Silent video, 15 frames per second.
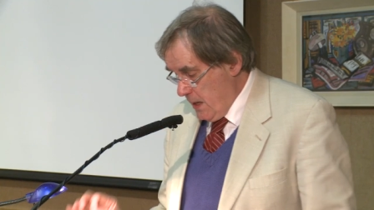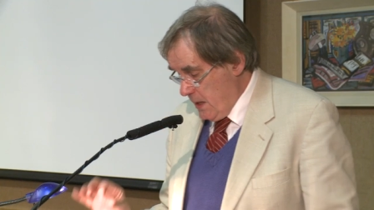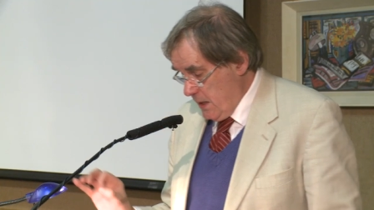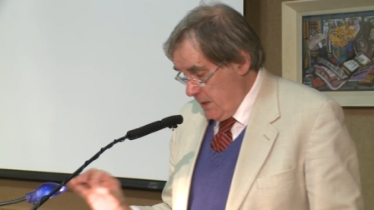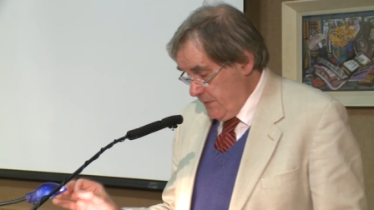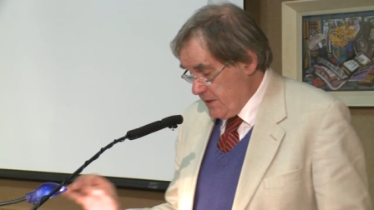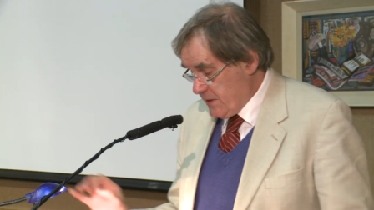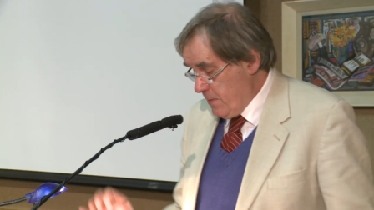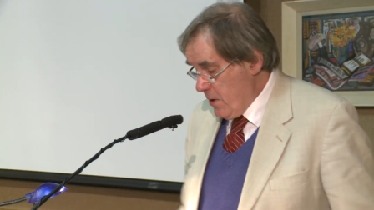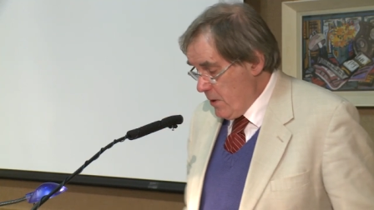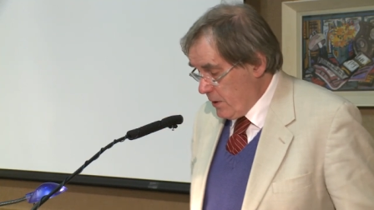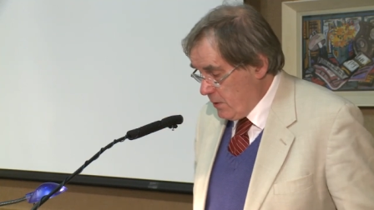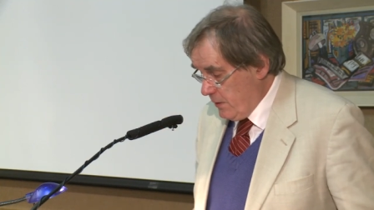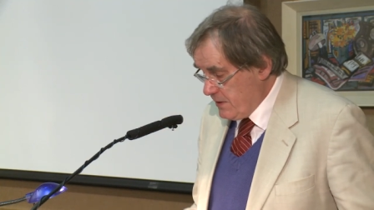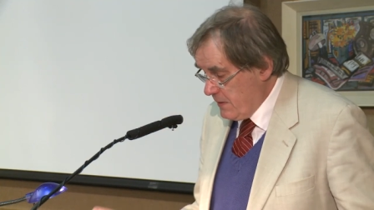Uh, and this
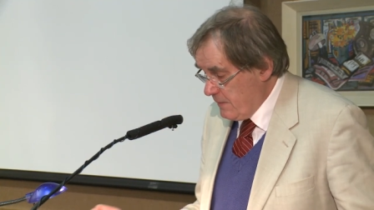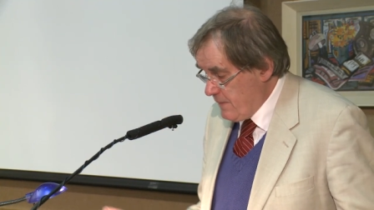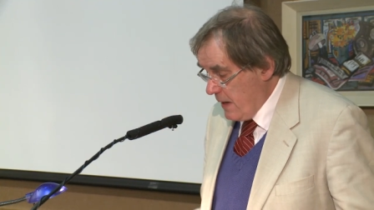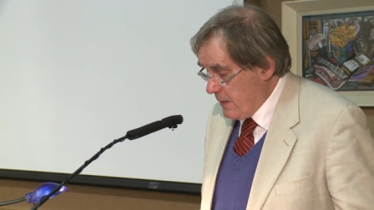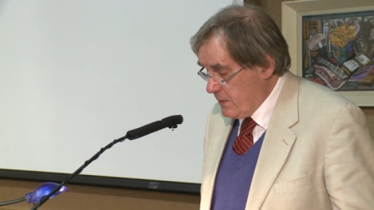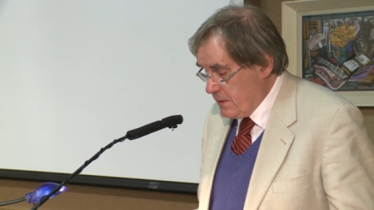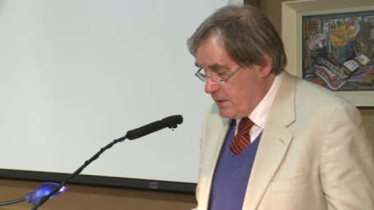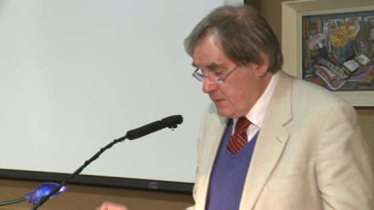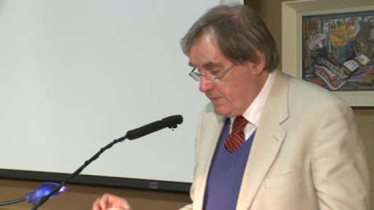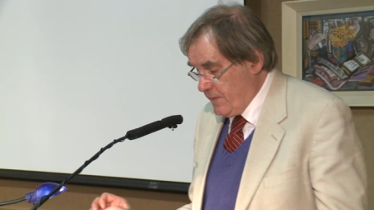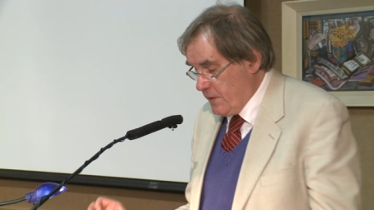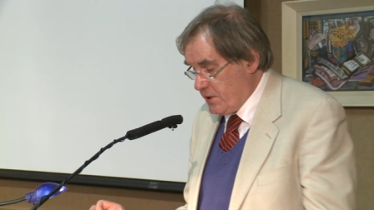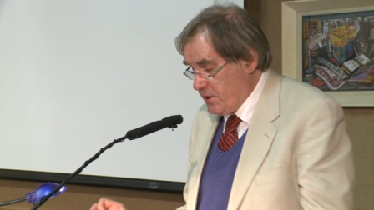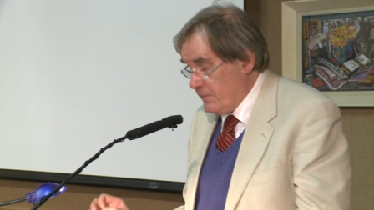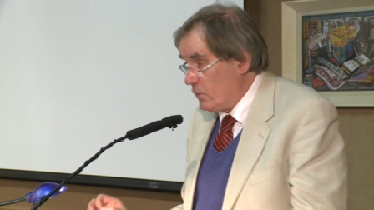miracle is in fact the
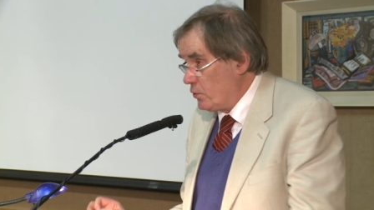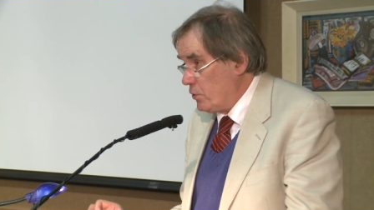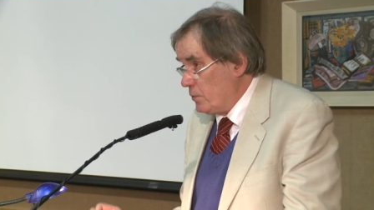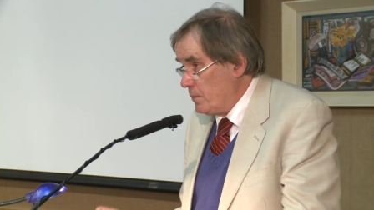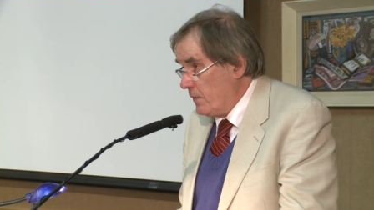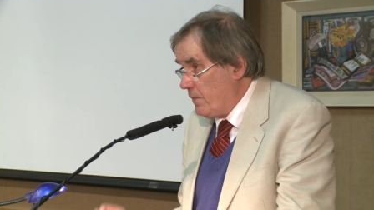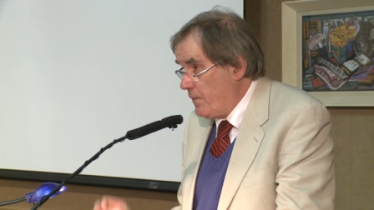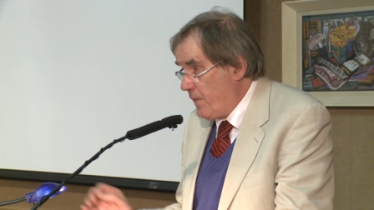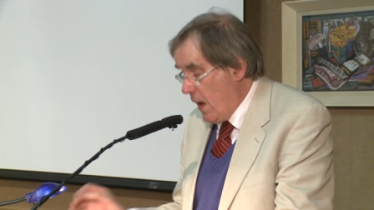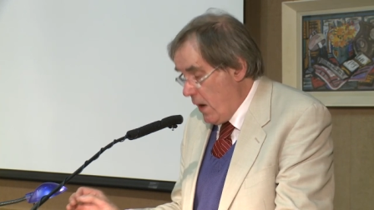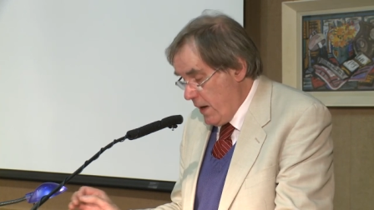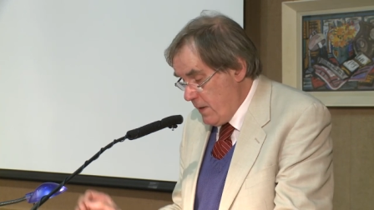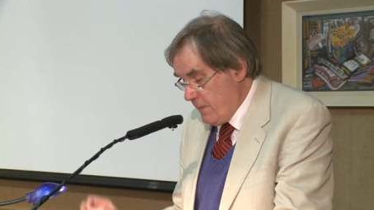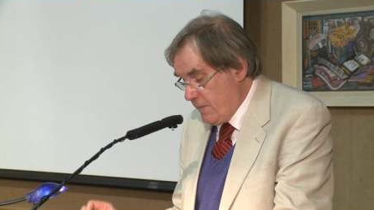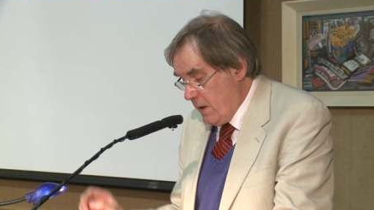first of a group of
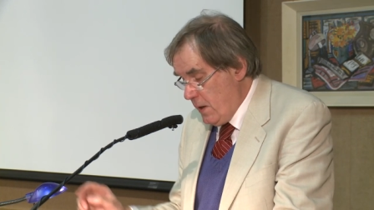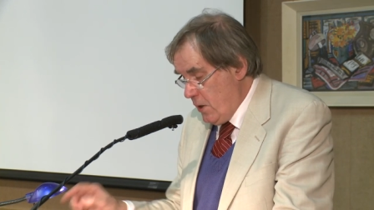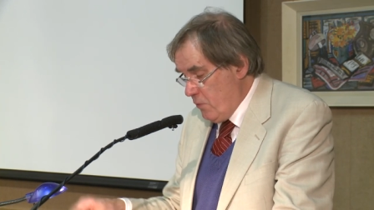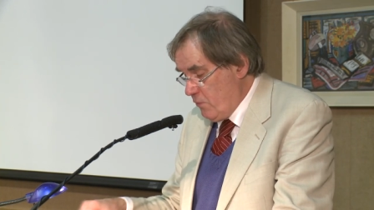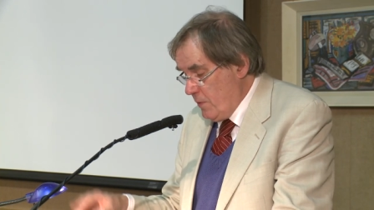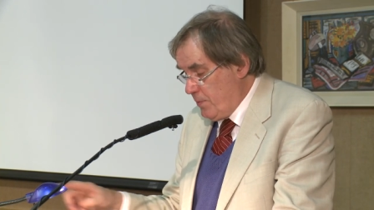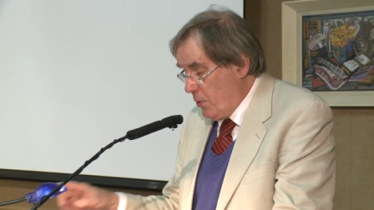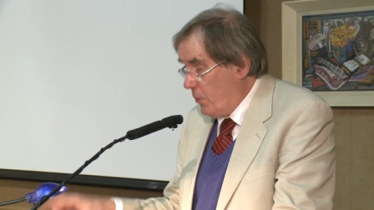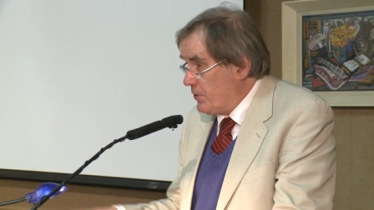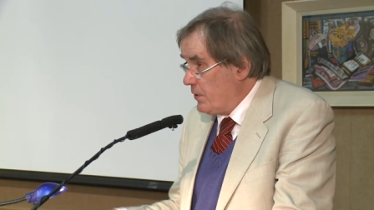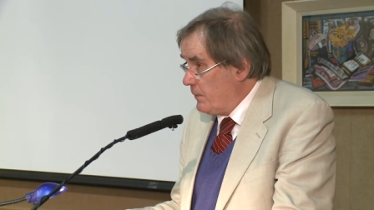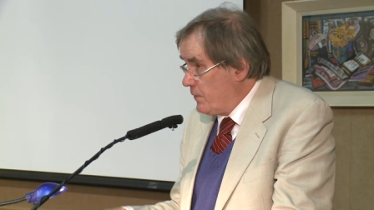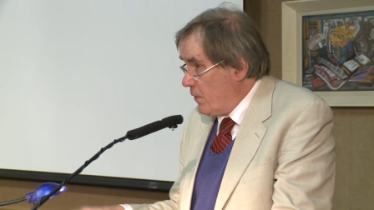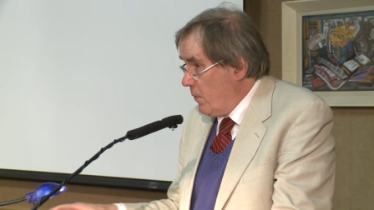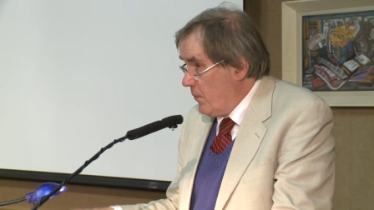five
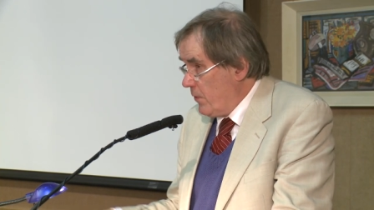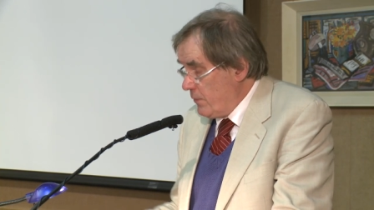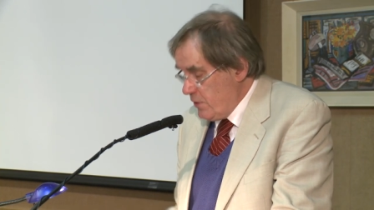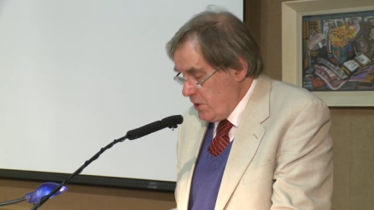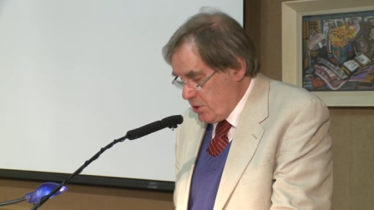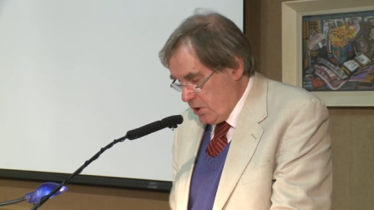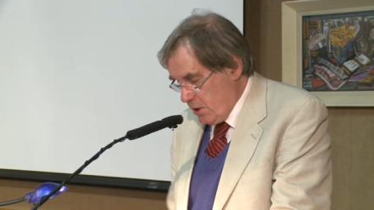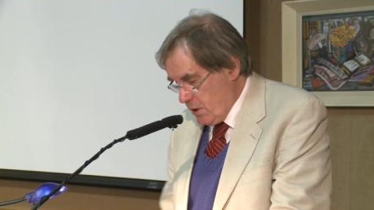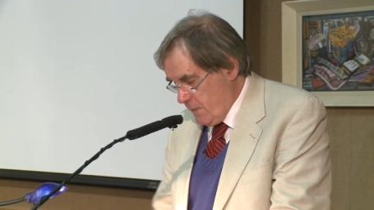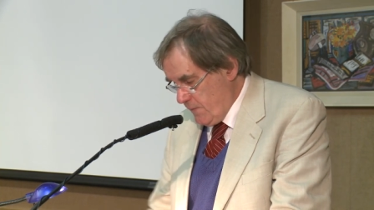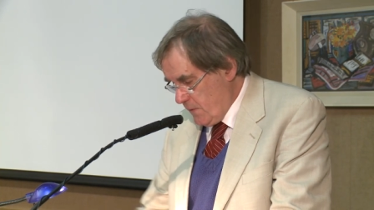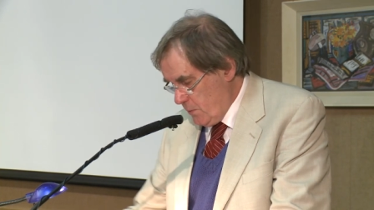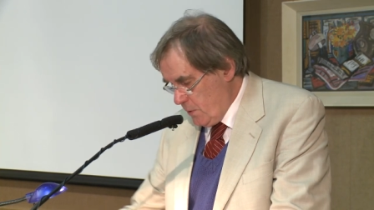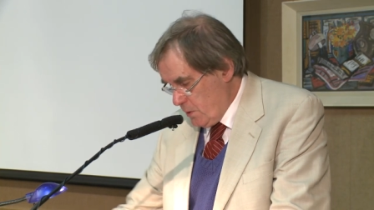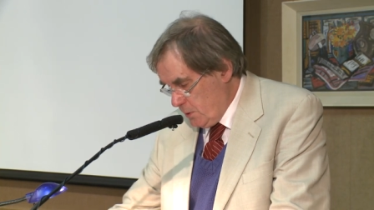reported from the region
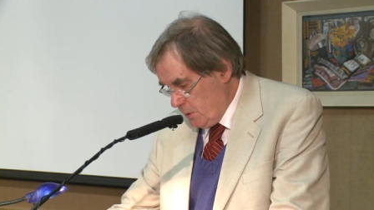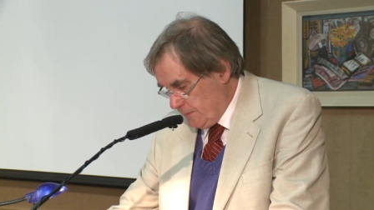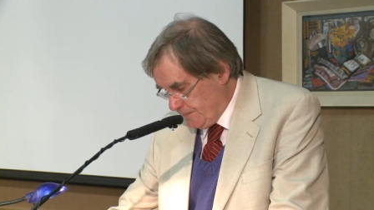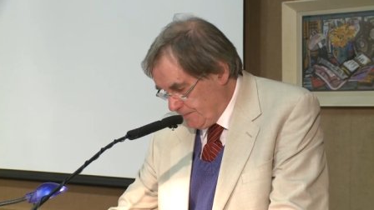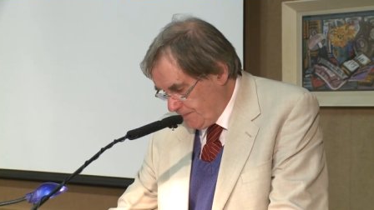of the Wirral.